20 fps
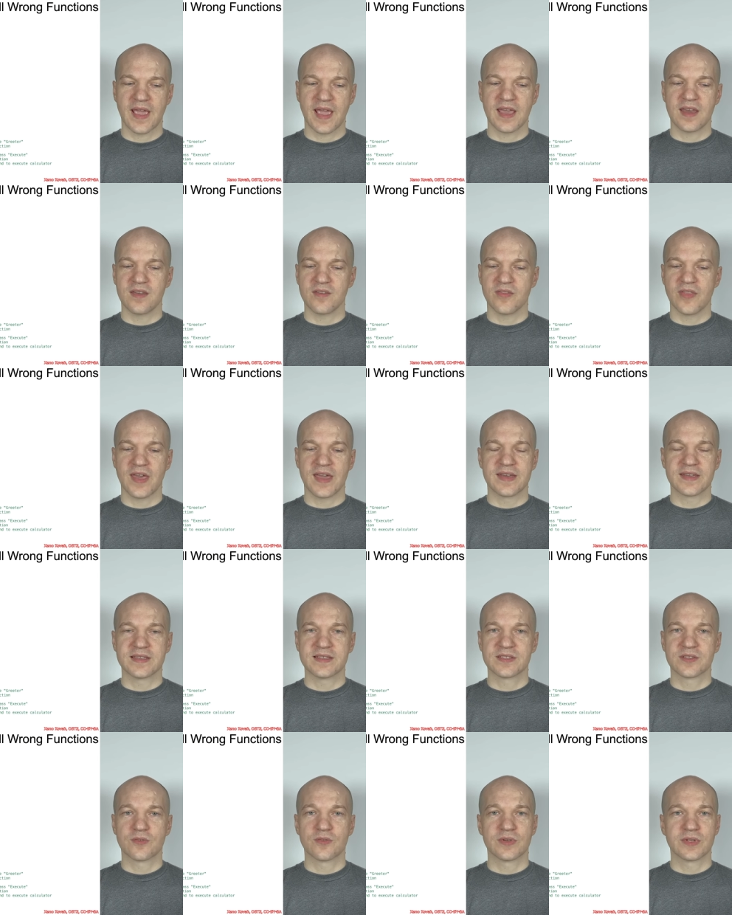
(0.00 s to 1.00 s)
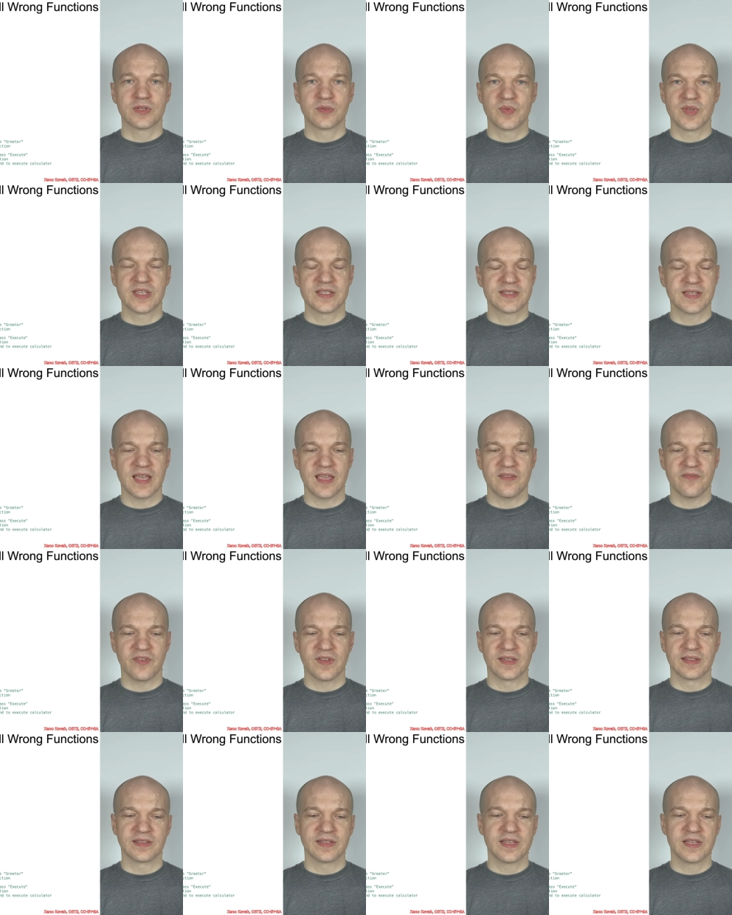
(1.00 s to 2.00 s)
and that is going to be safe
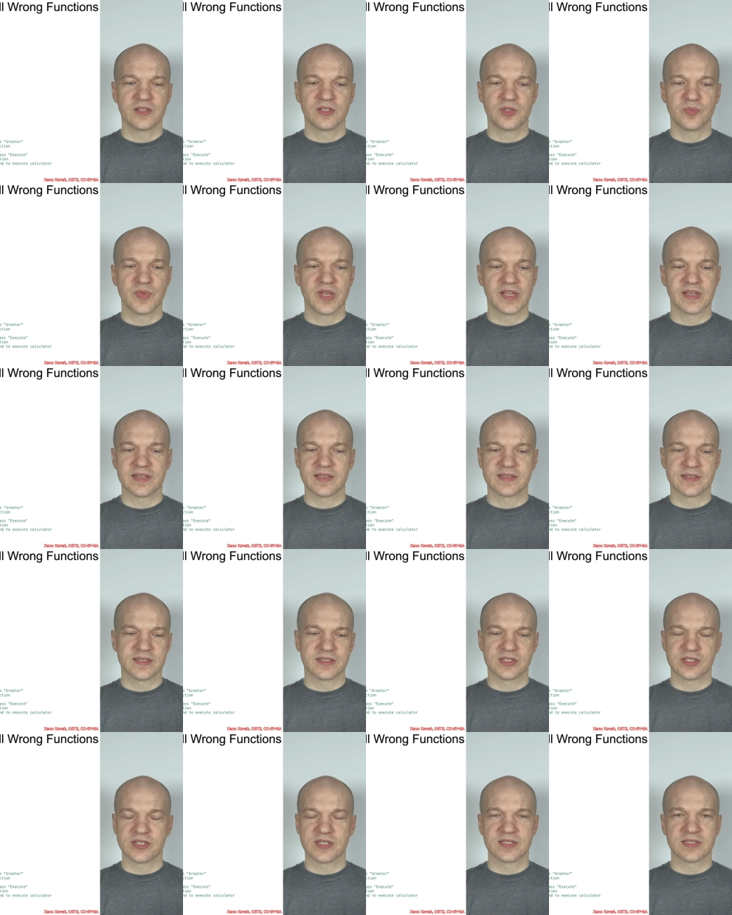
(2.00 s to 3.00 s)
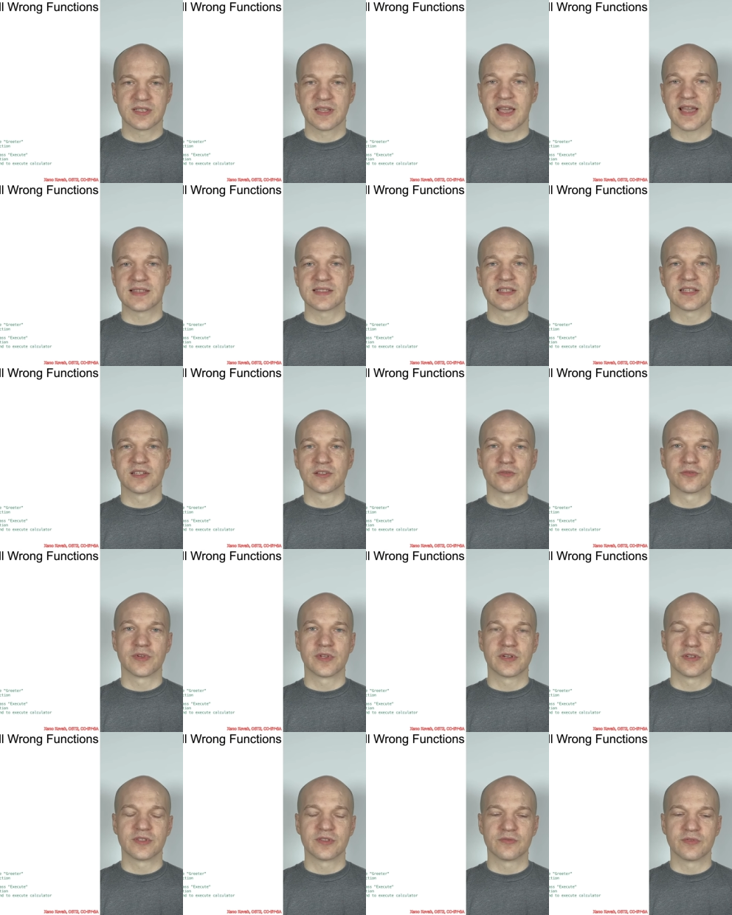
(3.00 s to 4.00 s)
and legal because it's just casting a
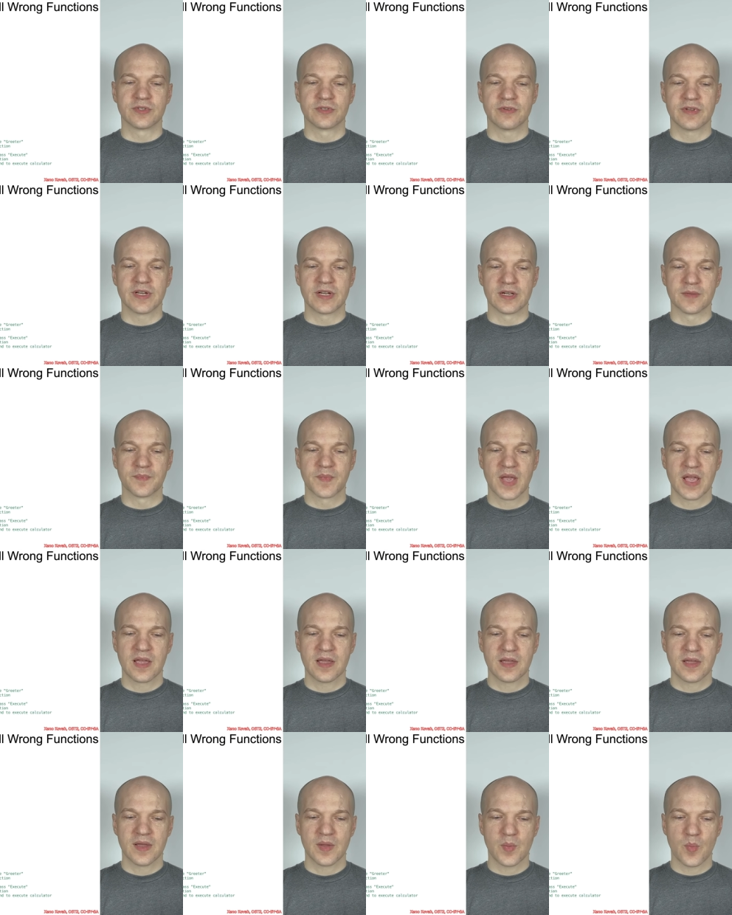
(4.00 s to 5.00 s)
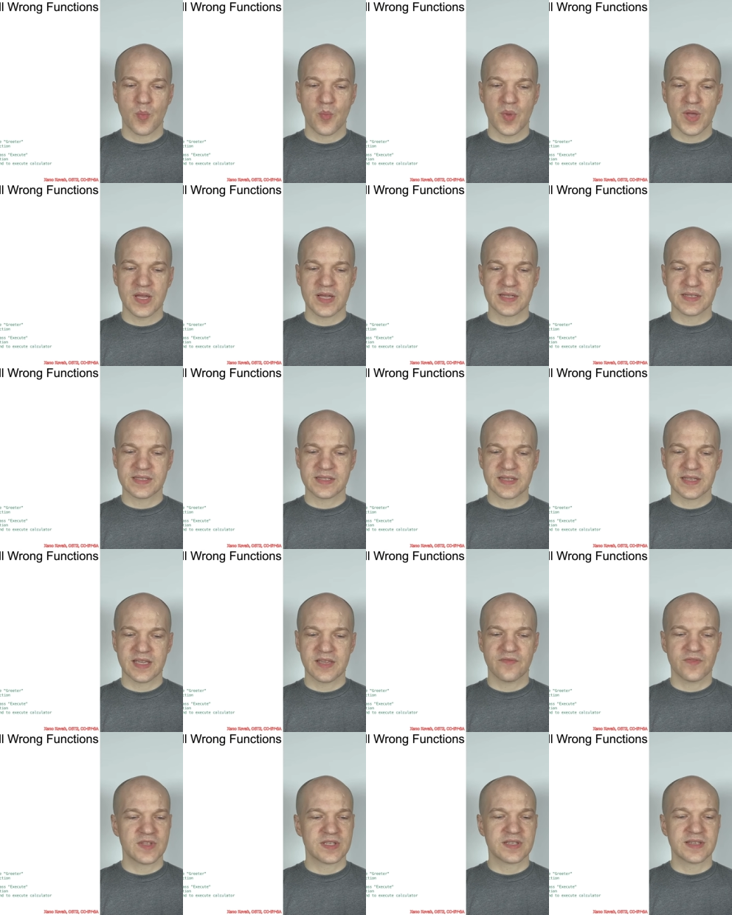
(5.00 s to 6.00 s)
greeter to a greeter. But
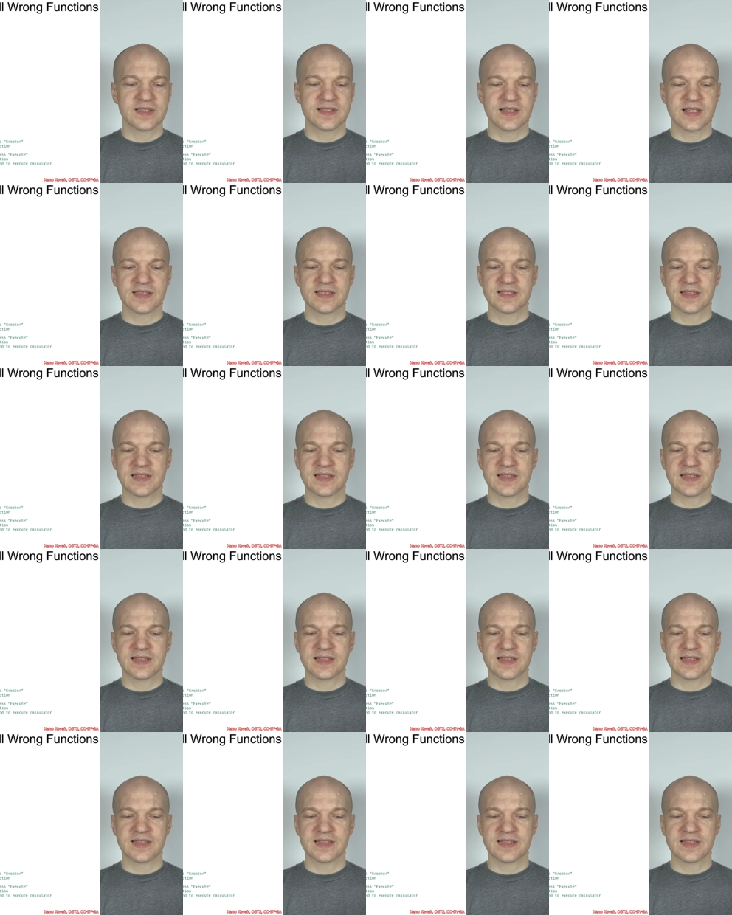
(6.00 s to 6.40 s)
if it does a